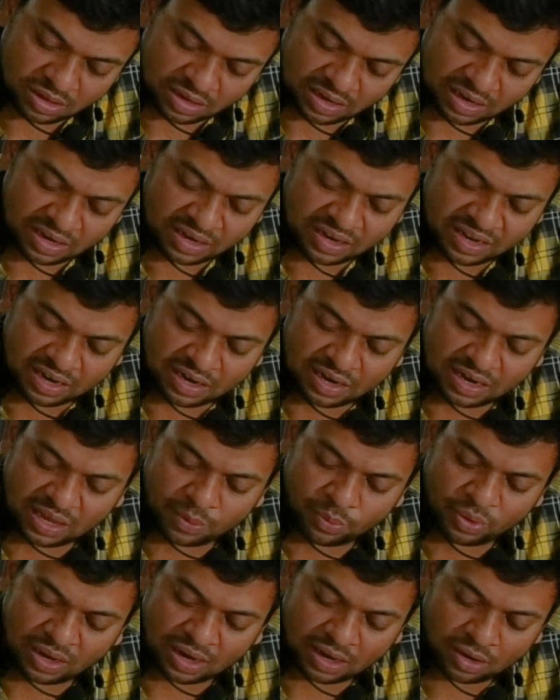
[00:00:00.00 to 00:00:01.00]
Indian
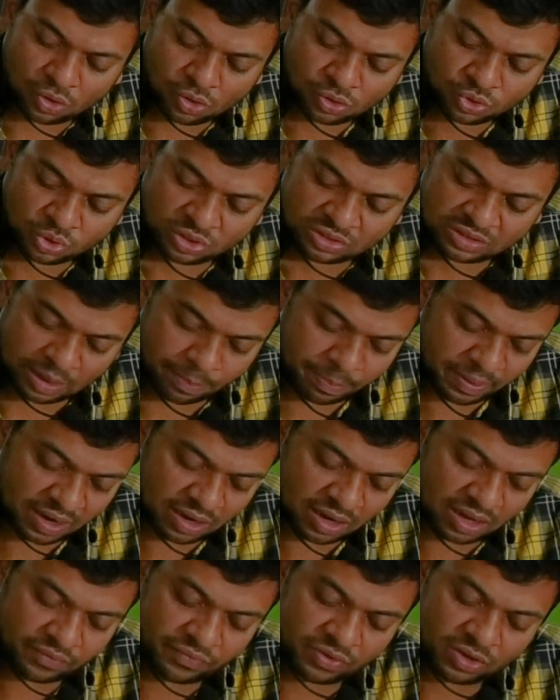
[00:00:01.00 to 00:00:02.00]
Navy and also Japan
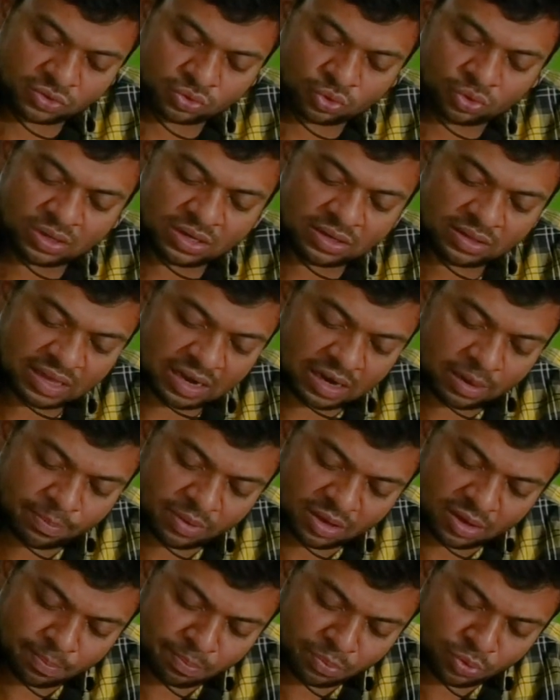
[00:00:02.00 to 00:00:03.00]
Navy, so that there will
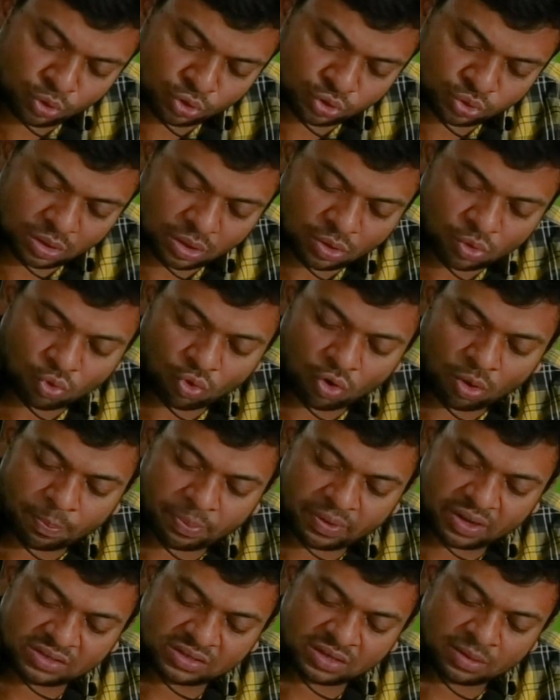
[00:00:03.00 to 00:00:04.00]
be a mutual
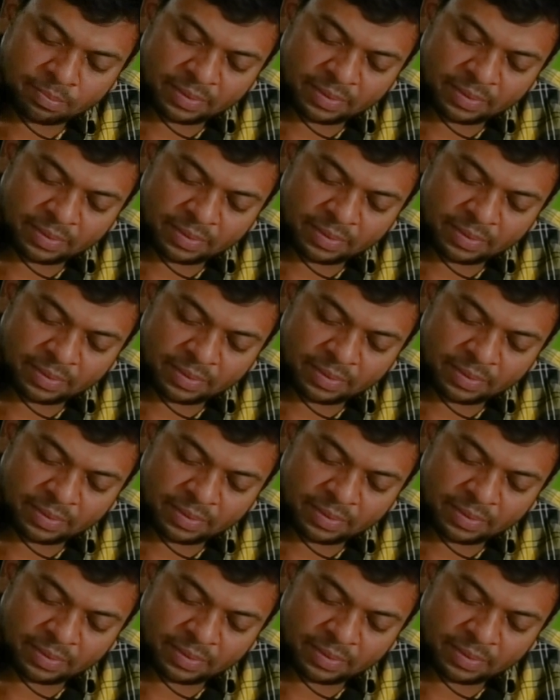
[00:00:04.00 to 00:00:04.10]
cooperation.